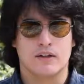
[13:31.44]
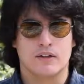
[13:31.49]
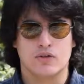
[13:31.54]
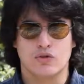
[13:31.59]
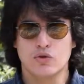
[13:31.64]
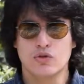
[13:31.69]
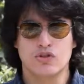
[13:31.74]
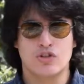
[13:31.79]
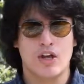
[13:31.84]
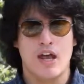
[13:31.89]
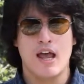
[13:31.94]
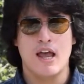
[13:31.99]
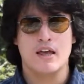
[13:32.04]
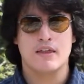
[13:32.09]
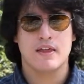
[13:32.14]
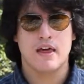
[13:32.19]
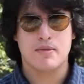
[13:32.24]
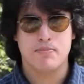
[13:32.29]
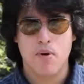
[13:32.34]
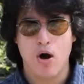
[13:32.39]
You're saying
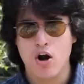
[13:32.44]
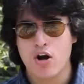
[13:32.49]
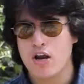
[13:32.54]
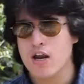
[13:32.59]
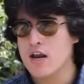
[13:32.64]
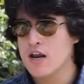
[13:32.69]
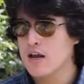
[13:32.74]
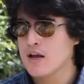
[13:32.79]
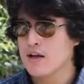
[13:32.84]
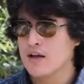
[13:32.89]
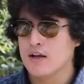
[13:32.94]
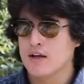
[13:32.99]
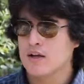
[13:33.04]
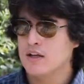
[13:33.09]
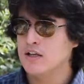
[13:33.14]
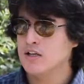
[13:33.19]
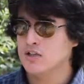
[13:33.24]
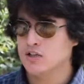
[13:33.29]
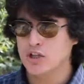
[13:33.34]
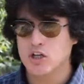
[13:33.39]
that money
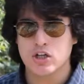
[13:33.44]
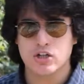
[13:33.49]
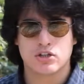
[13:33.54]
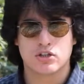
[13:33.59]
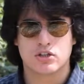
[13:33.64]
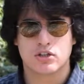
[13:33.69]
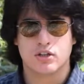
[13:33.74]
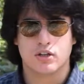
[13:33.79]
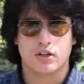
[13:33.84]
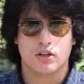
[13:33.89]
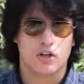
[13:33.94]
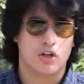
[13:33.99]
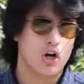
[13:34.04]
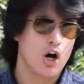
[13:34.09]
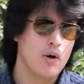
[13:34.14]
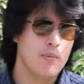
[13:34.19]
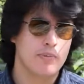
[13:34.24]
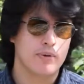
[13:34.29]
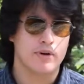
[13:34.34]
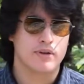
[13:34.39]
is just
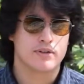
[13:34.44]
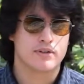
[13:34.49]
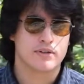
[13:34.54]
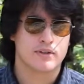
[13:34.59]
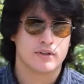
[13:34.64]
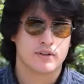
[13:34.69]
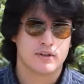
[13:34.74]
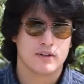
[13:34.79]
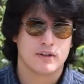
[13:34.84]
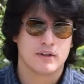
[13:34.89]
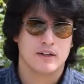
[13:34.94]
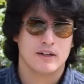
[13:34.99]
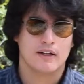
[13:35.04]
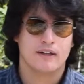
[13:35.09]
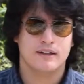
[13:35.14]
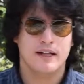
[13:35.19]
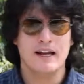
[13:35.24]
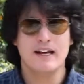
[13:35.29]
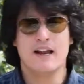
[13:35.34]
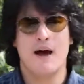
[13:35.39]
numbers in
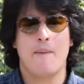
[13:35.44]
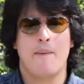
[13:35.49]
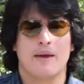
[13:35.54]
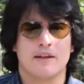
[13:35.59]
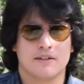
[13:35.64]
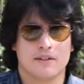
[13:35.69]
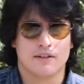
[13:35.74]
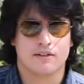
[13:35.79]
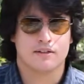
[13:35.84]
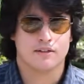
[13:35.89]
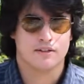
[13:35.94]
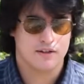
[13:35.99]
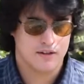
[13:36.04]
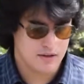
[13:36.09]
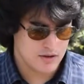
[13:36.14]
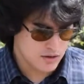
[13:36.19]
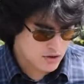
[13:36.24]
databases.